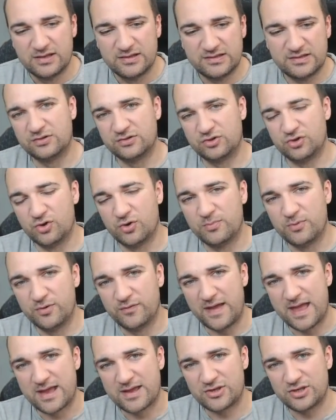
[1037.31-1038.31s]
So you'll do your
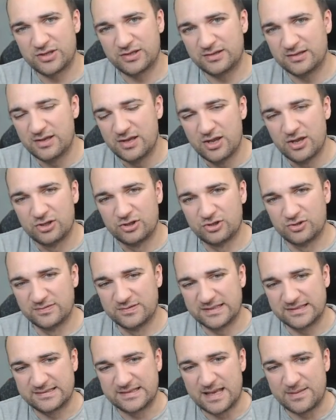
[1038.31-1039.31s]
move action, do
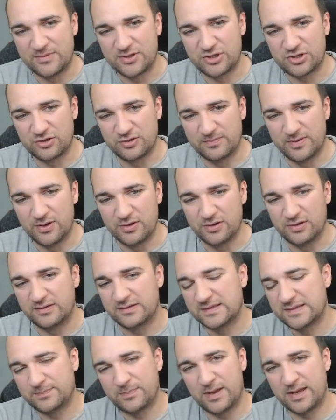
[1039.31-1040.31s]
6 damage to your opponent.
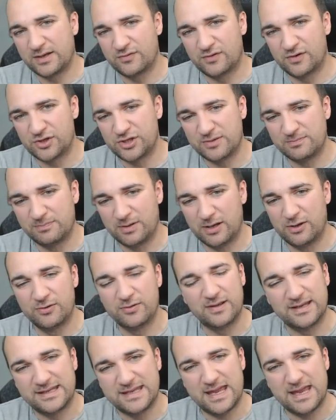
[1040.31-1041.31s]
Spine Crushing
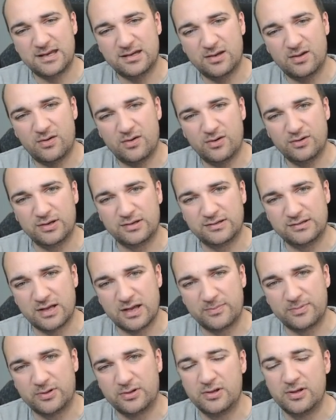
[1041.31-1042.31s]
Blow, again, on a
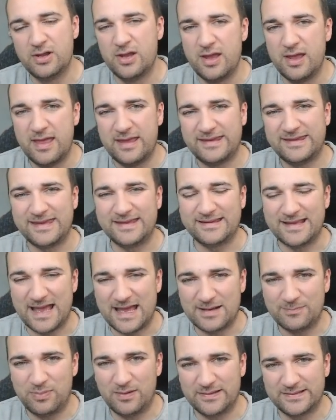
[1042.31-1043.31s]
double, get
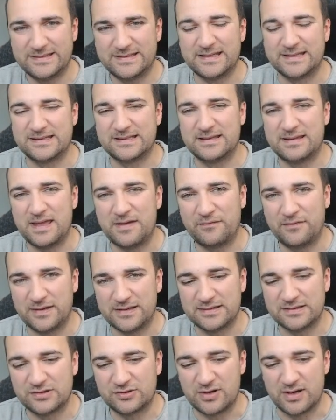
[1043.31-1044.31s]
to add +6 to that
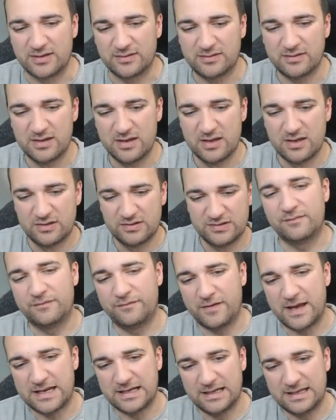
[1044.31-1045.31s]
fighter's strength. And
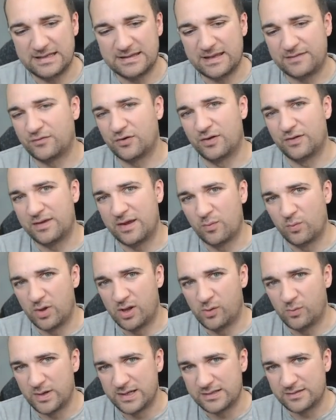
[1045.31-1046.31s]
finally, they've got their
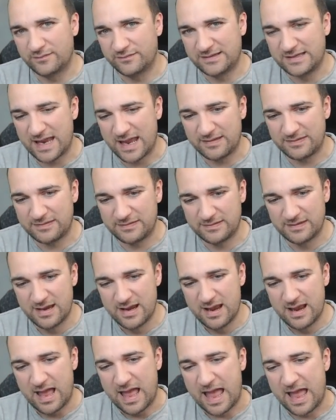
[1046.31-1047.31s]
Whirlwind of Death,
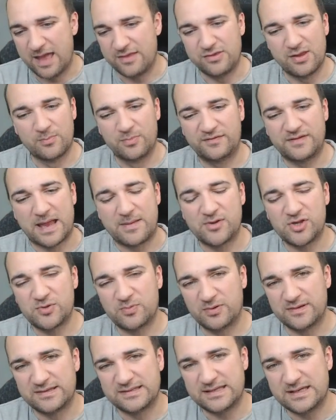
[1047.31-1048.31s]
a number of
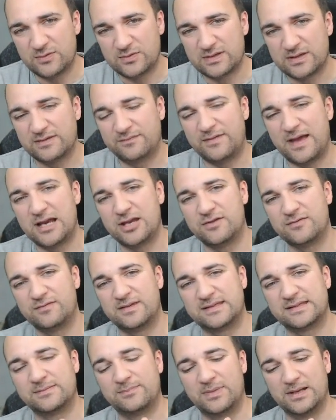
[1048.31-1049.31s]
damage points equal to the value of
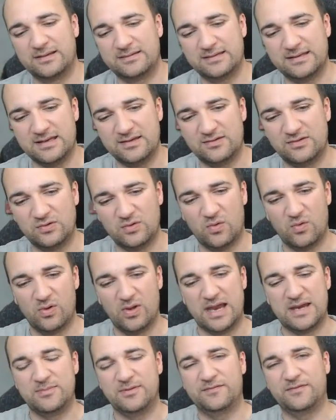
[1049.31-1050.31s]
this ability to
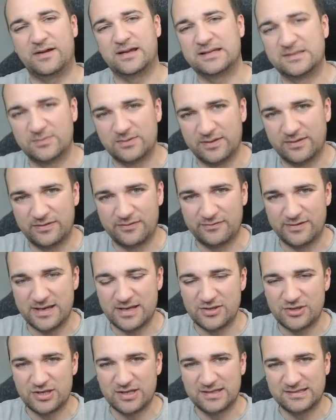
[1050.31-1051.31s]
all enemy fighters within 3
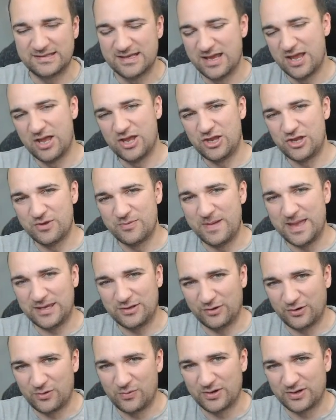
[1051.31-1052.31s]
inches. You
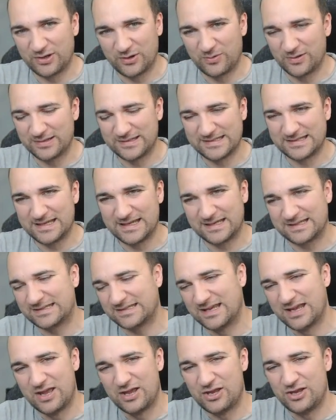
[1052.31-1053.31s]
make your quad a quad
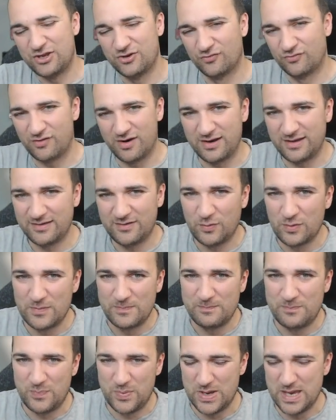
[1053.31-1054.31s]
6, you run into a
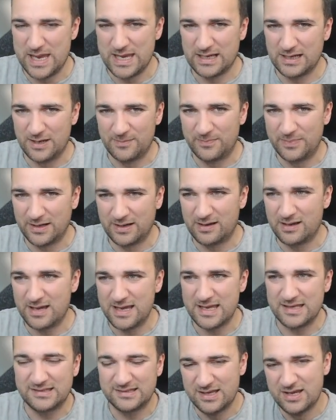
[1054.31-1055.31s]
big lump of
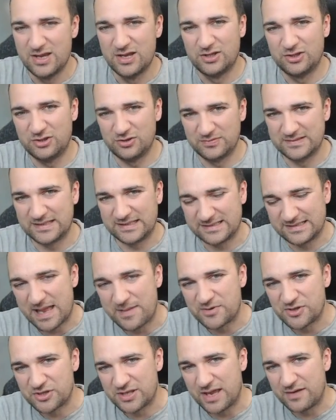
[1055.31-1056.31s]
guys, do 6
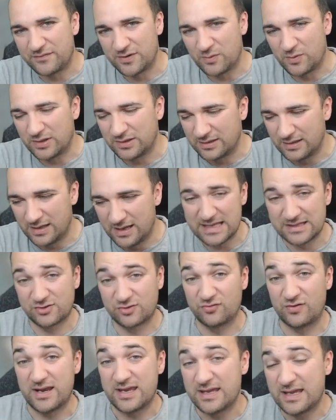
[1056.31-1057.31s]
damage to everyone. It's
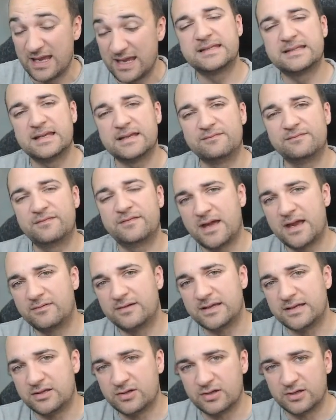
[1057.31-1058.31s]
great. It's a
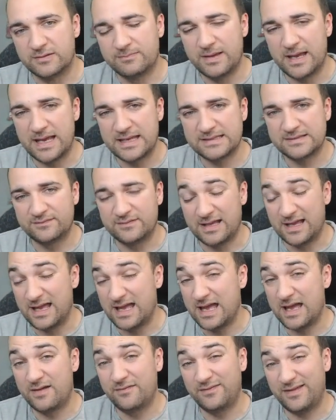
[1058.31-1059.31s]
very good passive to
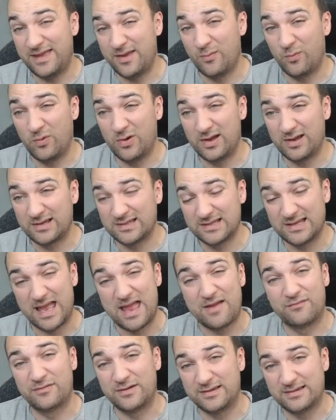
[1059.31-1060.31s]
have. It works
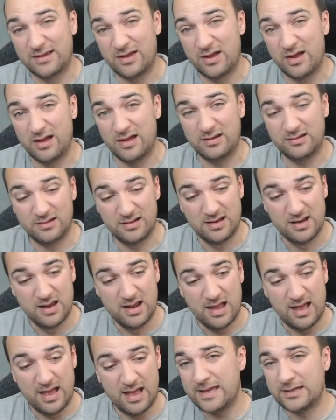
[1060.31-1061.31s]
every turn.
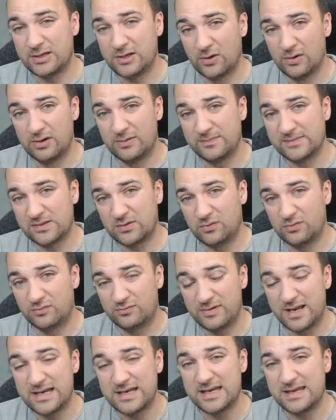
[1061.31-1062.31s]
Iron Golems
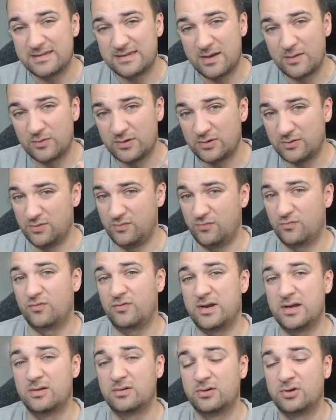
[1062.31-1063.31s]
already, they were doing
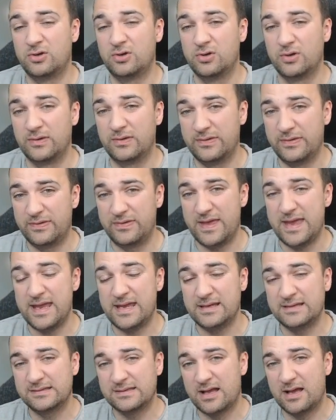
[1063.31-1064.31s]
real good
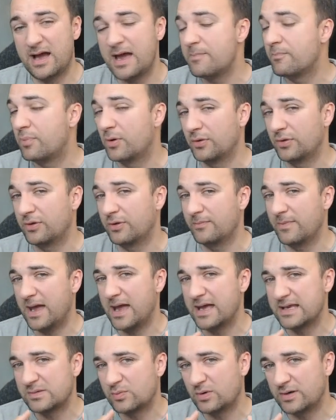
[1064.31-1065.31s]
things. I put them
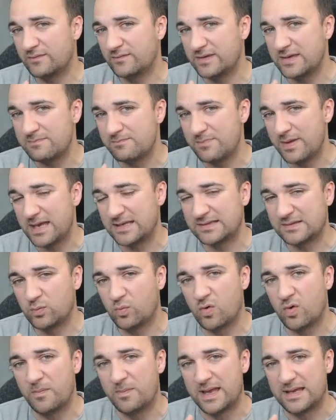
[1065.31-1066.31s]
as one of the best
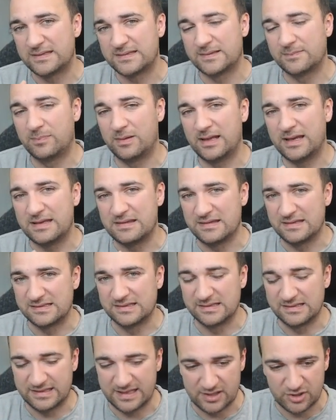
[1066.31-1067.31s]
warbands to play
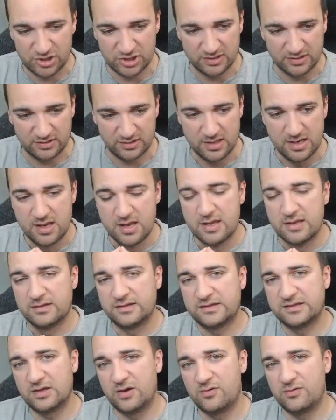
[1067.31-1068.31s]
this edition.
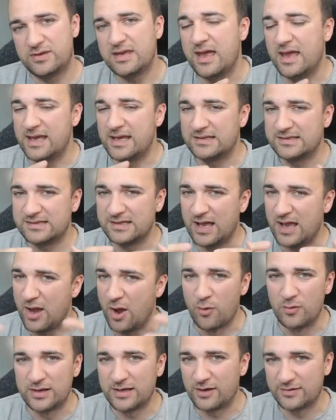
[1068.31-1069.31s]
So yeah, it
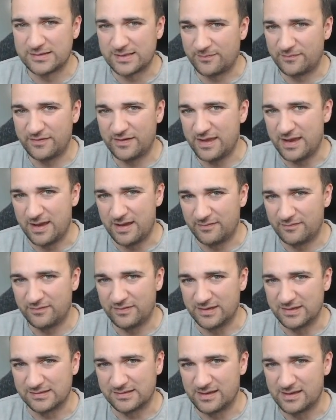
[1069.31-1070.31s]
only goes up for there
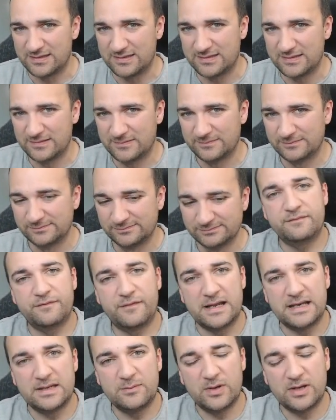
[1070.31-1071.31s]
for these guys. And
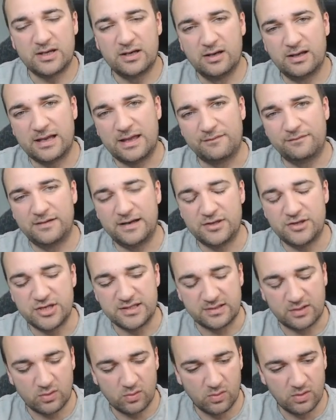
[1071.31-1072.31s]
finally, we're going to look at Flesh
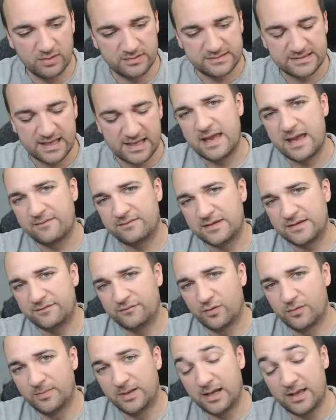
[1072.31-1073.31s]
Eater Courts. They have the
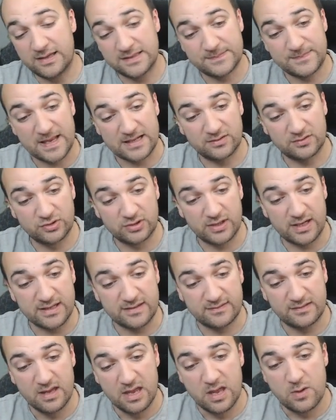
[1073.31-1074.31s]
Former Lance battle
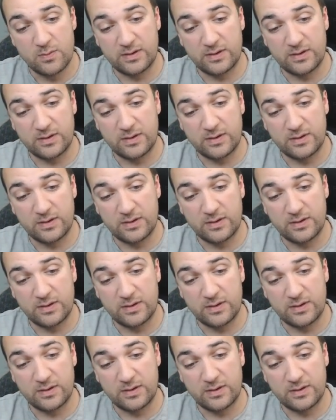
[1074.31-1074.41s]
trait.